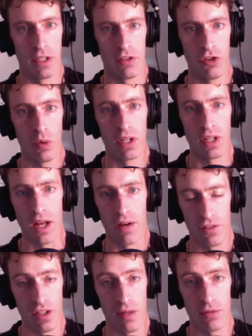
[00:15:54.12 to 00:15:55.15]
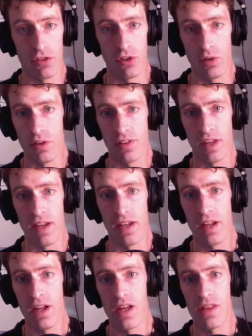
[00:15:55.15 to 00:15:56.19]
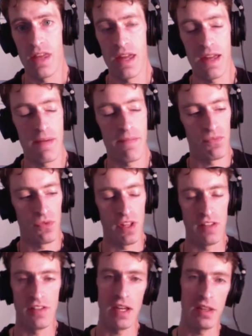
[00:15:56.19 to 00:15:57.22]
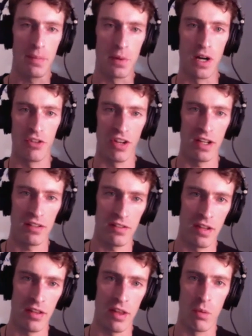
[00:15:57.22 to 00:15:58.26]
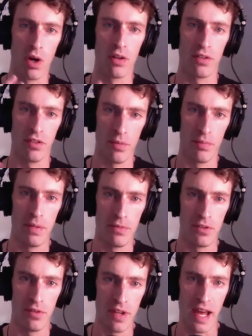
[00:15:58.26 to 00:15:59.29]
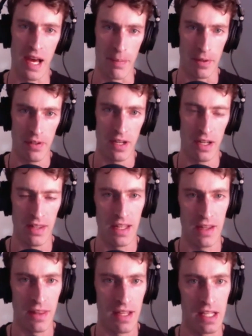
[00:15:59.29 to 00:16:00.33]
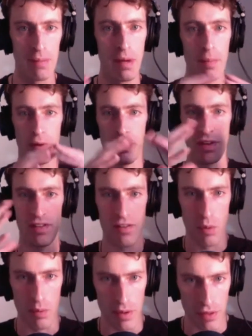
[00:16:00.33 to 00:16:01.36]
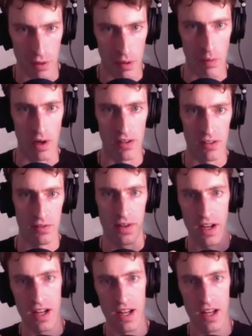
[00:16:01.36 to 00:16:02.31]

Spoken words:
do what a lot of teams do, is they take the project that they want to happen, and they come up with, this is what we think we want, right?